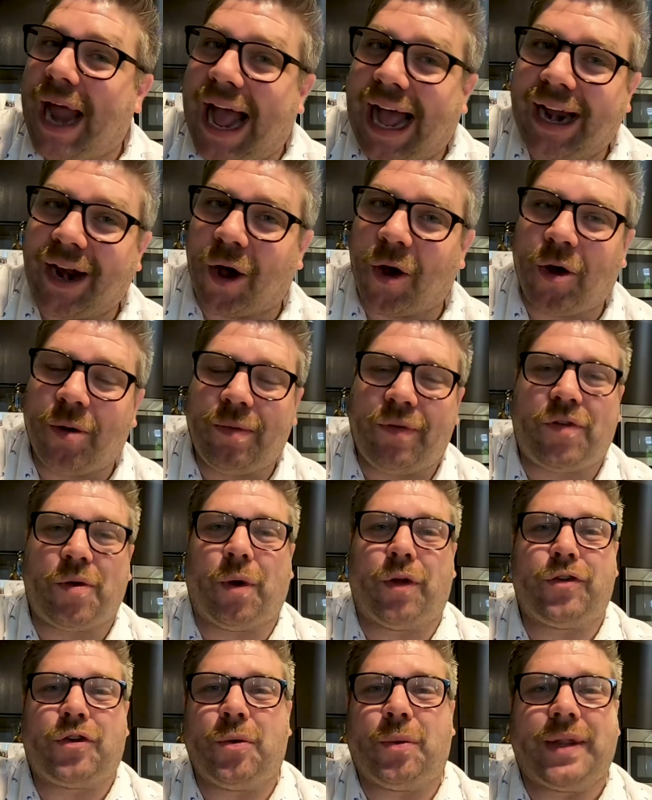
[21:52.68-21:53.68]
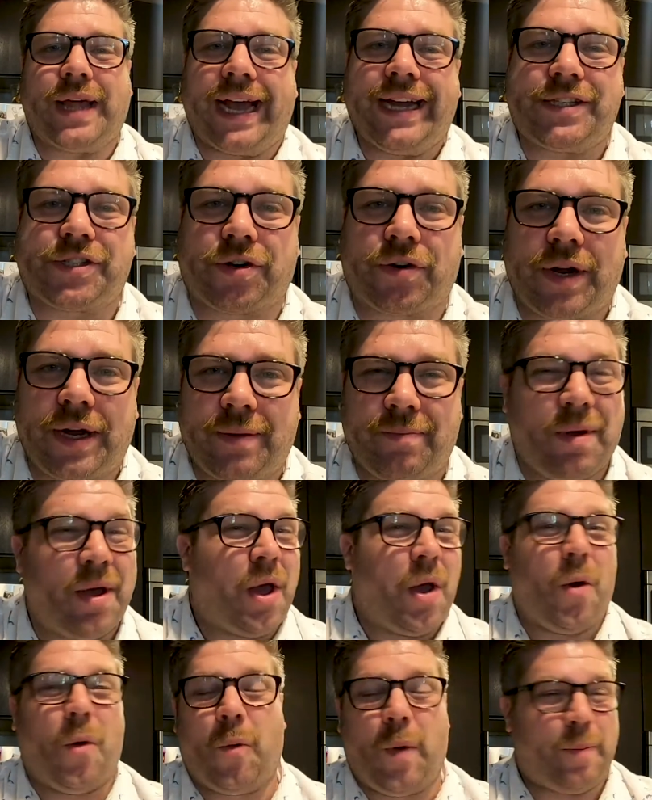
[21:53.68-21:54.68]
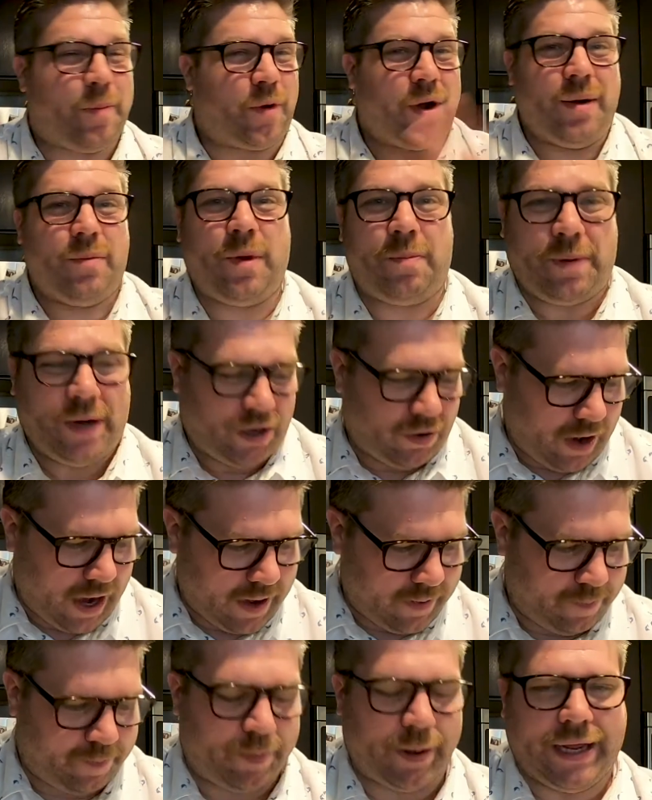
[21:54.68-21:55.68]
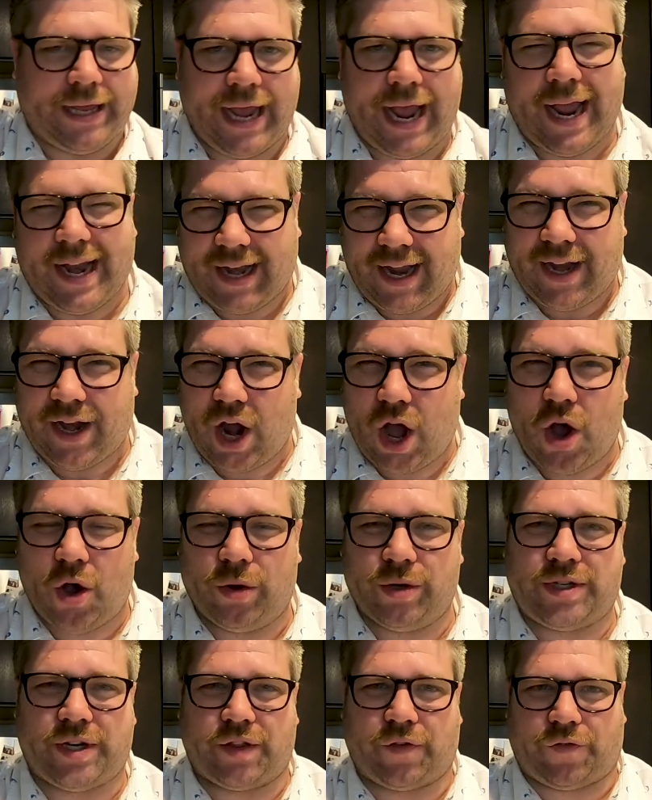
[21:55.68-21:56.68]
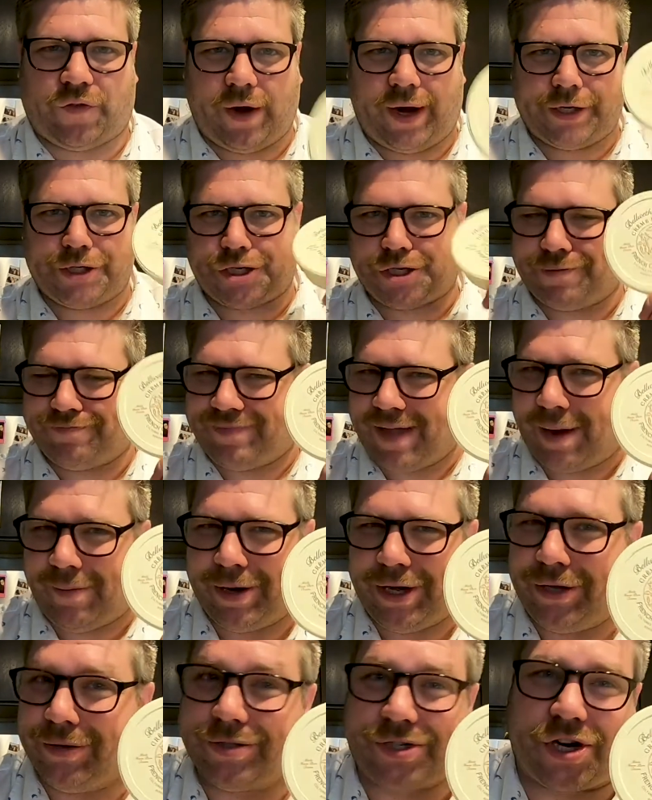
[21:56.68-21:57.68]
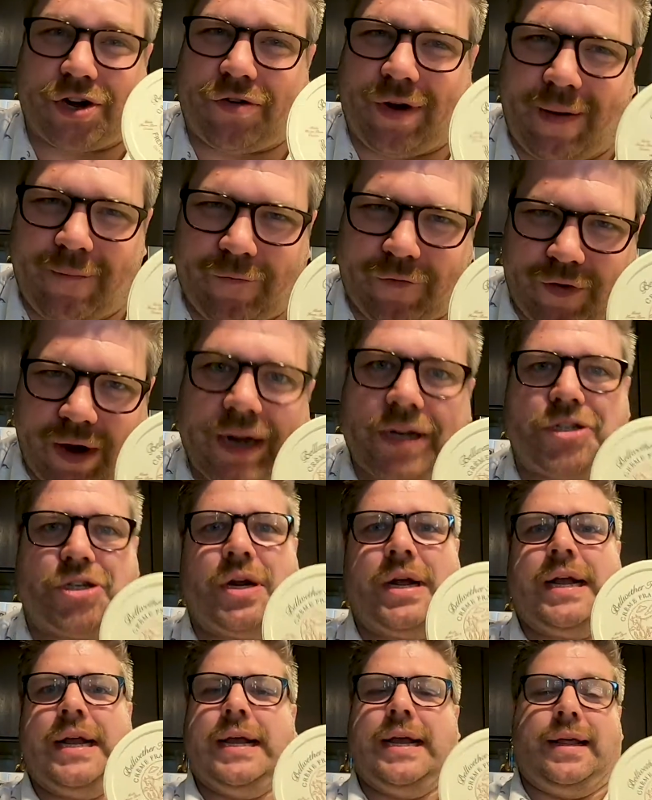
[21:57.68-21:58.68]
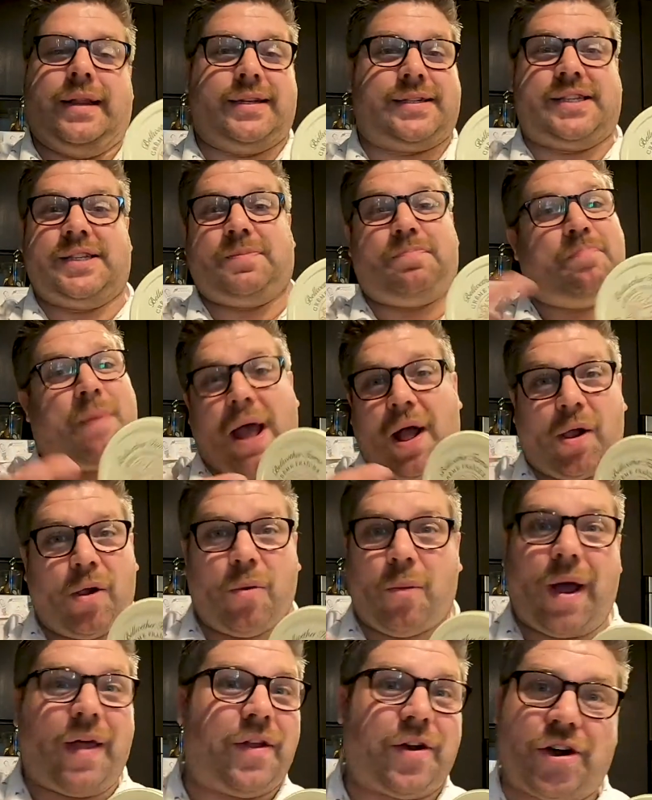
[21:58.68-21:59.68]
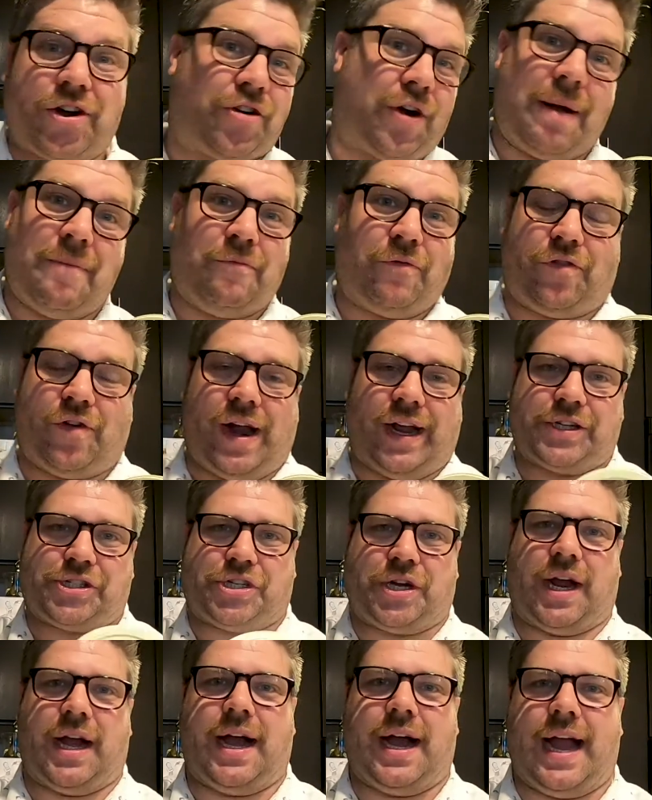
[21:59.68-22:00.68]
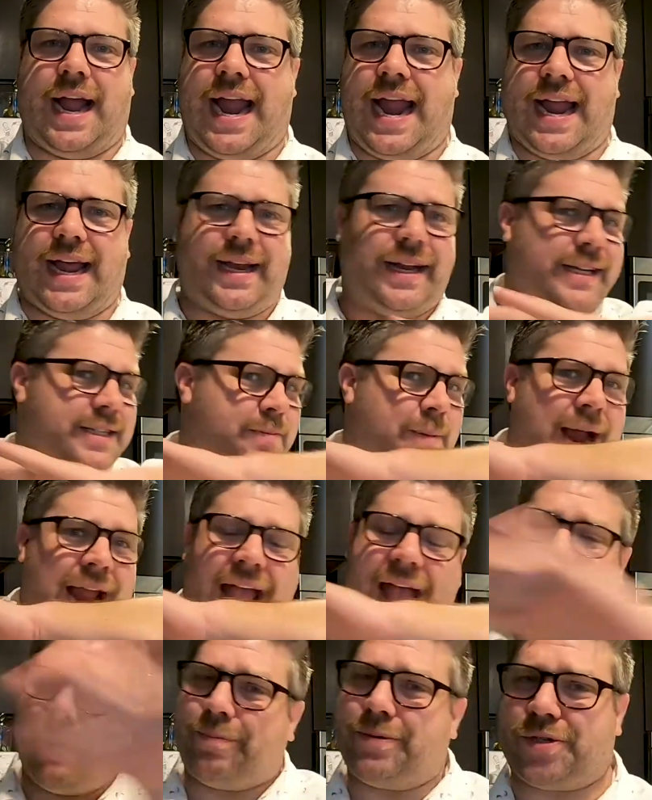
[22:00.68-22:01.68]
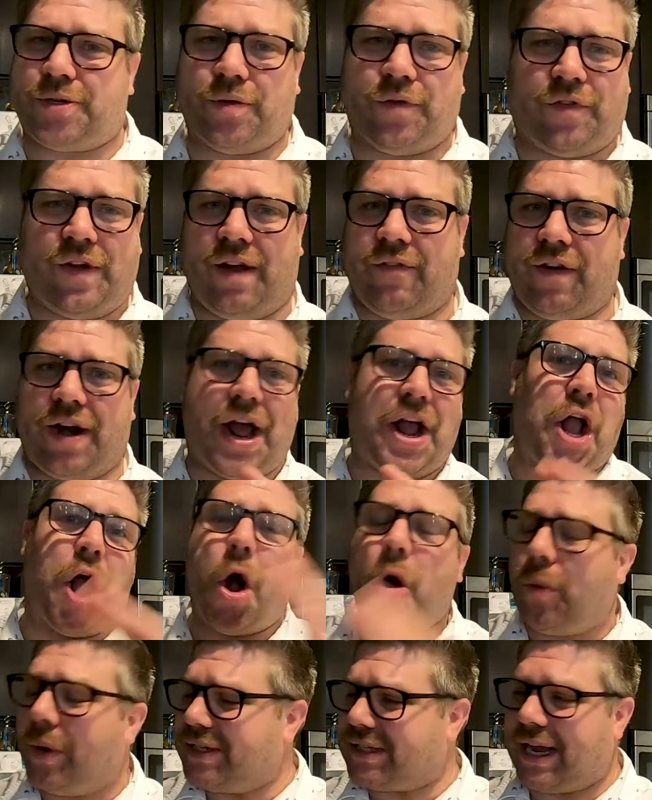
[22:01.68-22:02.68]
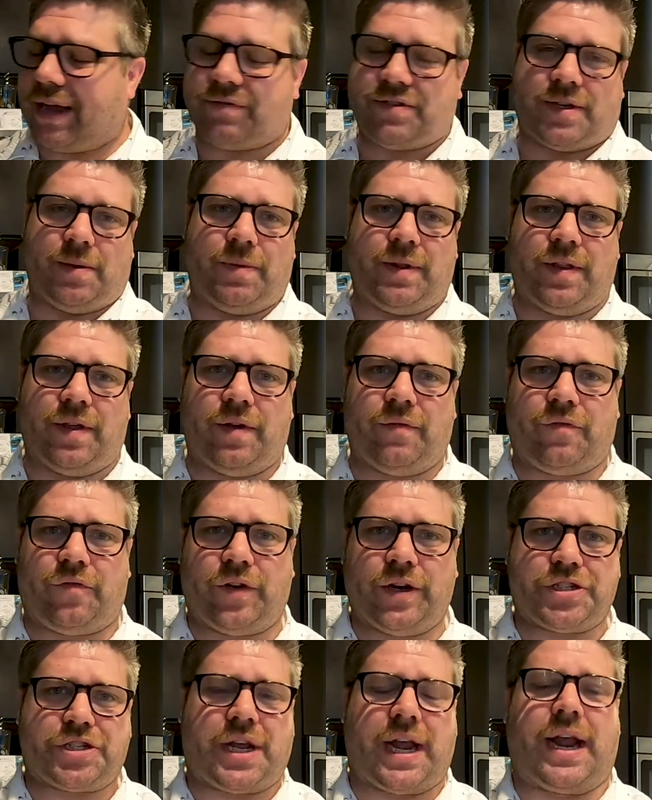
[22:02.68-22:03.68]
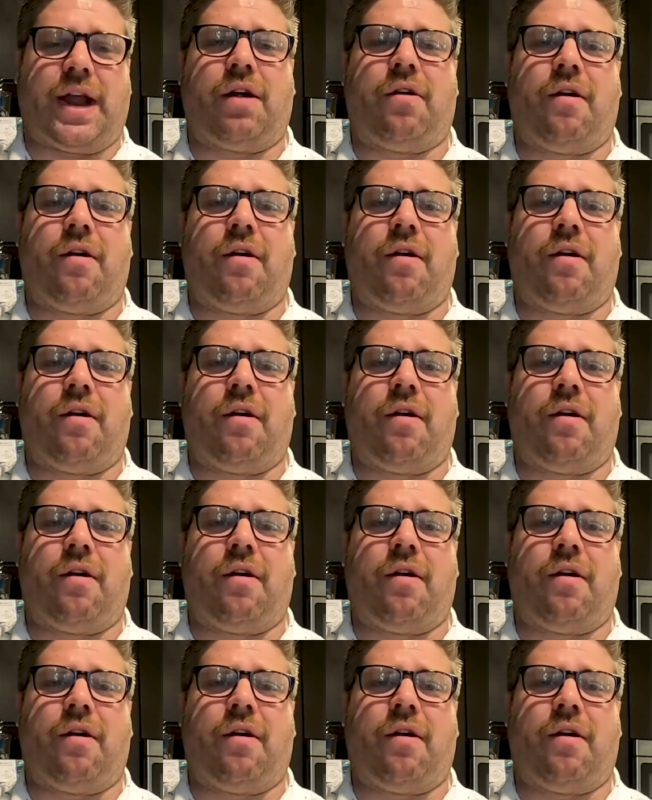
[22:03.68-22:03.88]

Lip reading: at home if you want to with ice cream. Whipped cream would be great. But again, in ode to the French, I'm going to use Creme Fraiche. This is Bellwether Creme Fraiche, and it's my absolute favorite. I always have some in the fridge kicking